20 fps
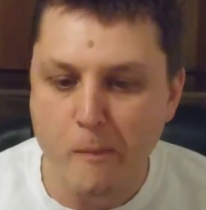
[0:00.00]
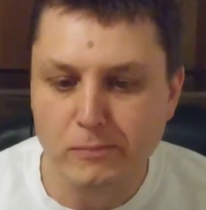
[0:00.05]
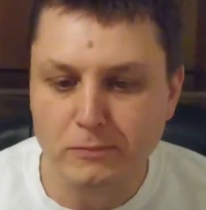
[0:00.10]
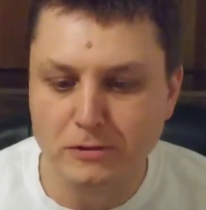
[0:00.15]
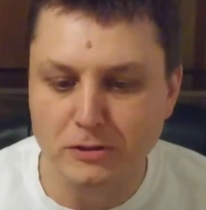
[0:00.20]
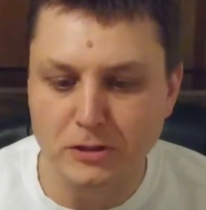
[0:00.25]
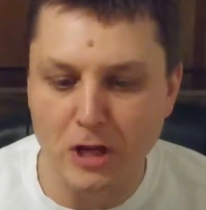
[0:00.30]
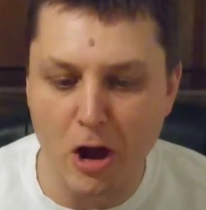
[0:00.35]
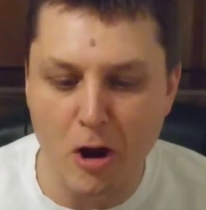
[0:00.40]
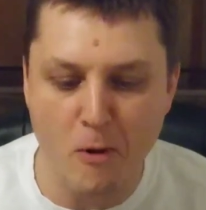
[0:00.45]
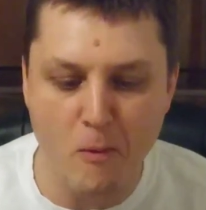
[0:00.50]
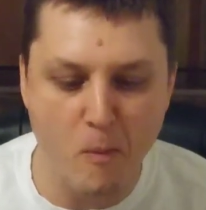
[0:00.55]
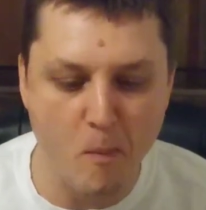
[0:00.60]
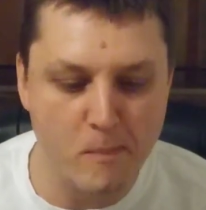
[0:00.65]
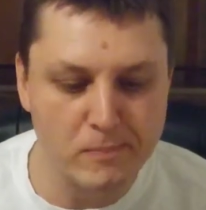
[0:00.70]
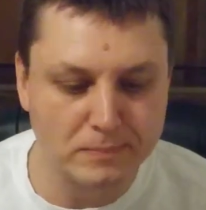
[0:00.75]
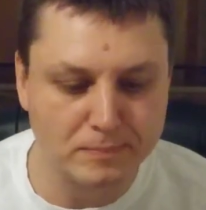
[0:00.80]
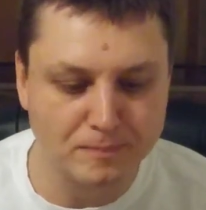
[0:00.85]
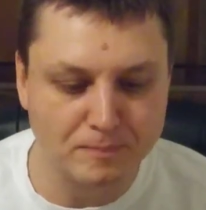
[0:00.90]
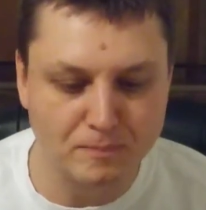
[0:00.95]
without
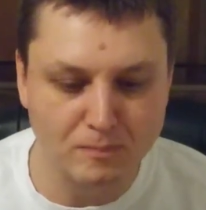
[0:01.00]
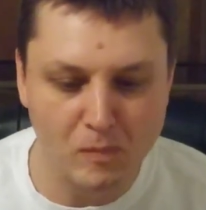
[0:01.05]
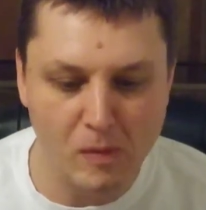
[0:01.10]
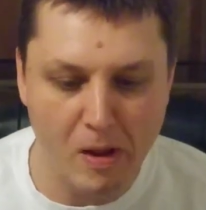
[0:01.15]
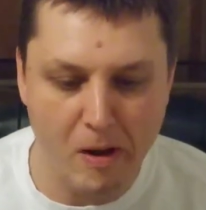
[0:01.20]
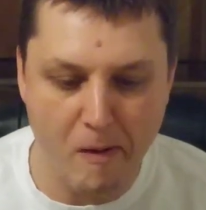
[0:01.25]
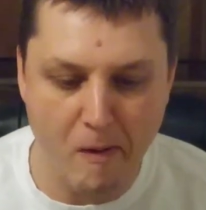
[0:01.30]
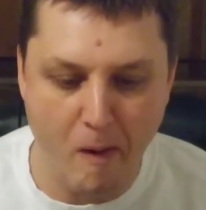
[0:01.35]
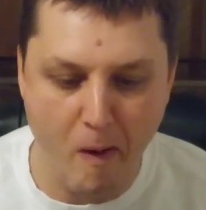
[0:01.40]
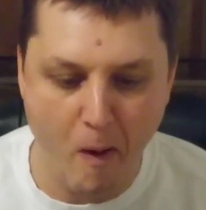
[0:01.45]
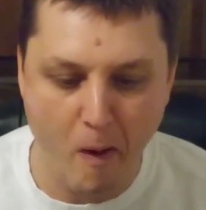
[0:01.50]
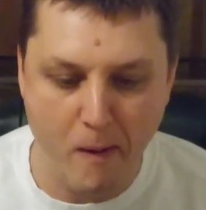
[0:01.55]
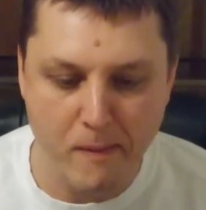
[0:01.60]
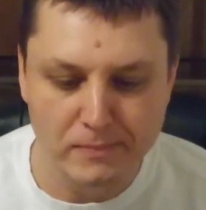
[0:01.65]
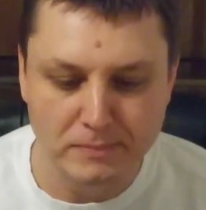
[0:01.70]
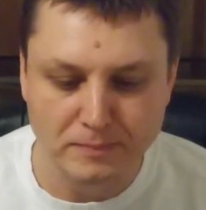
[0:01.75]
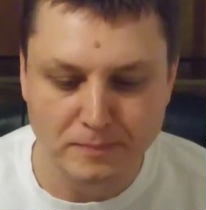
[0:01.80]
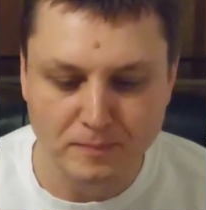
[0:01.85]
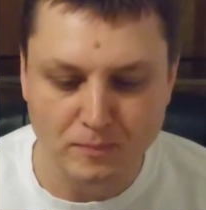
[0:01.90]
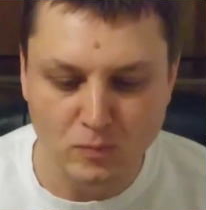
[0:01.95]

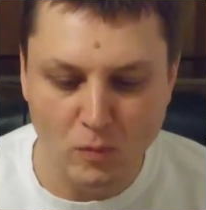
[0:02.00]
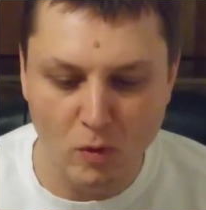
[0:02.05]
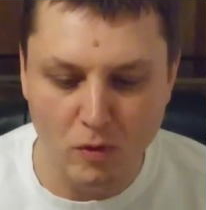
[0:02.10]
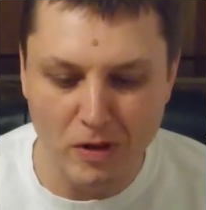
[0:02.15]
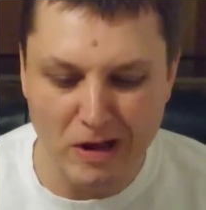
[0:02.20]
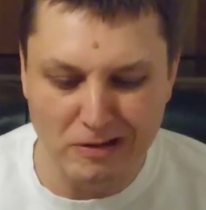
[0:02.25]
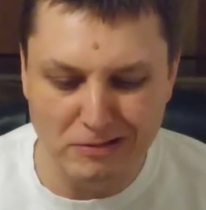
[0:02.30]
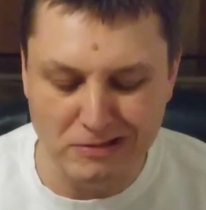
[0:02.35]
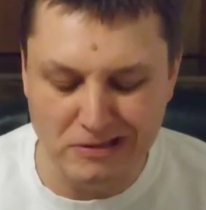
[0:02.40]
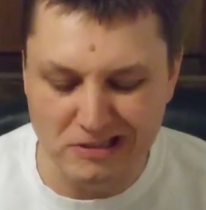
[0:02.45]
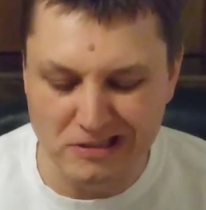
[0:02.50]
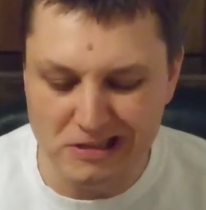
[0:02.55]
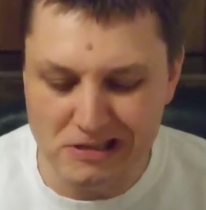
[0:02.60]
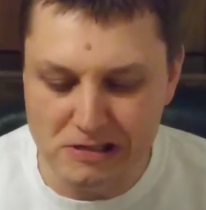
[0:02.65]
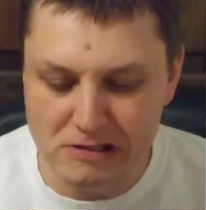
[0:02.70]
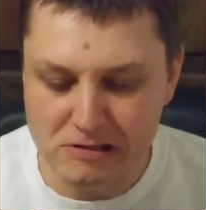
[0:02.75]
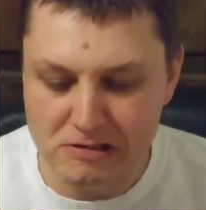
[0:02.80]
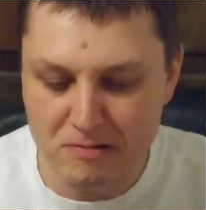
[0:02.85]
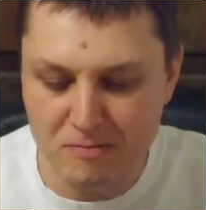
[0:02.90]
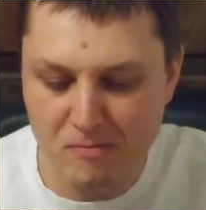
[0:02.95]
the
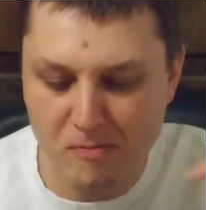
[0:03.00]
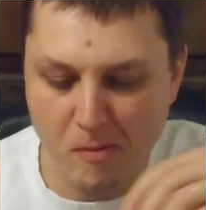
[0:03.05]
cheese.